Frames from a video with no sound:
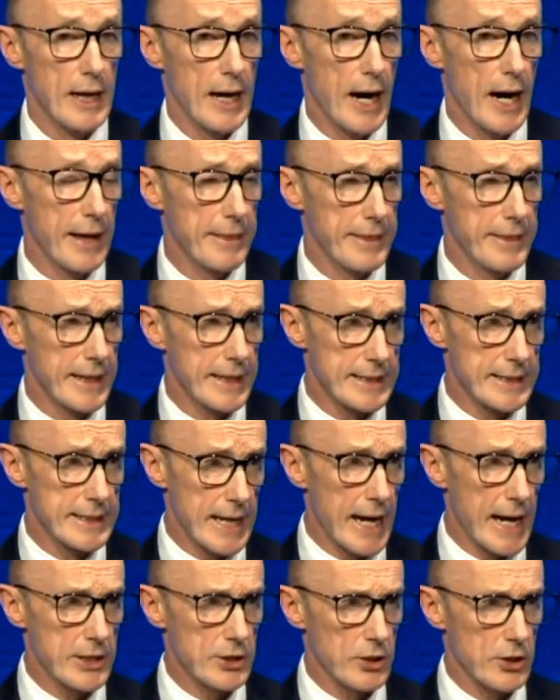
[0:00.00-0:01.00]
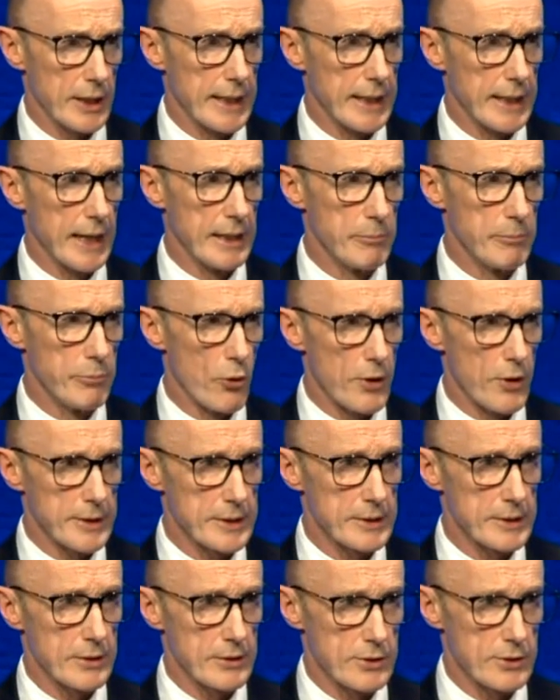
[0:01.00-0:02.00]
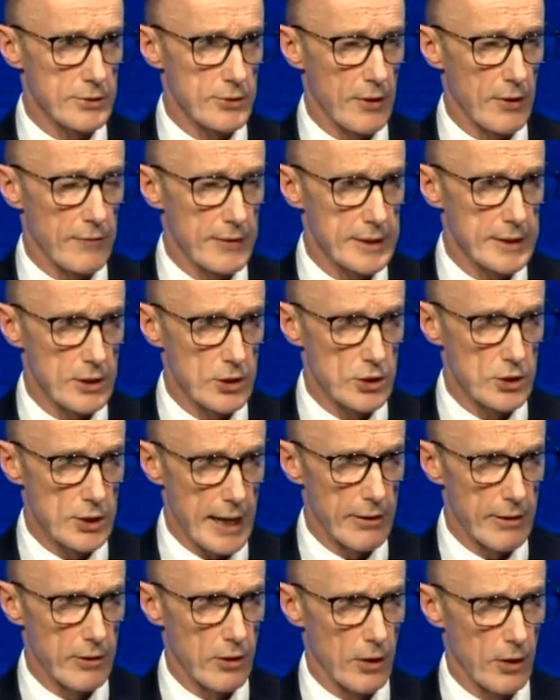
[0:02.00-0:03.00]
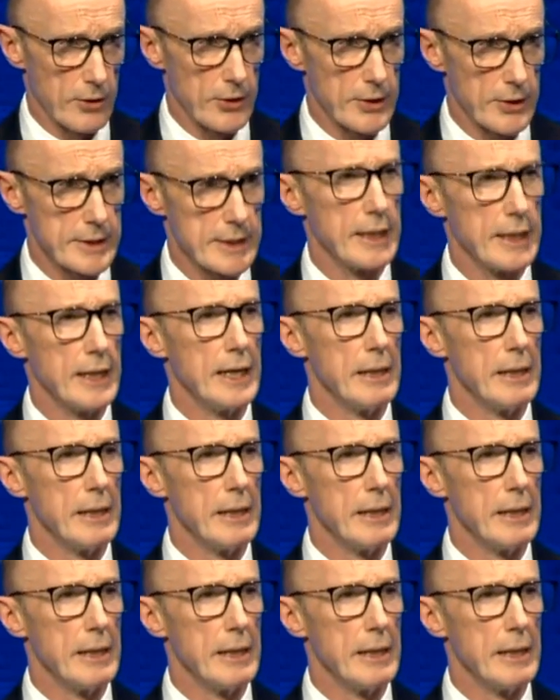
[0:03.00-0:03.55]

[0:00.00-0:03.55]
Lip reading: I think it's actually an important service to shareholders,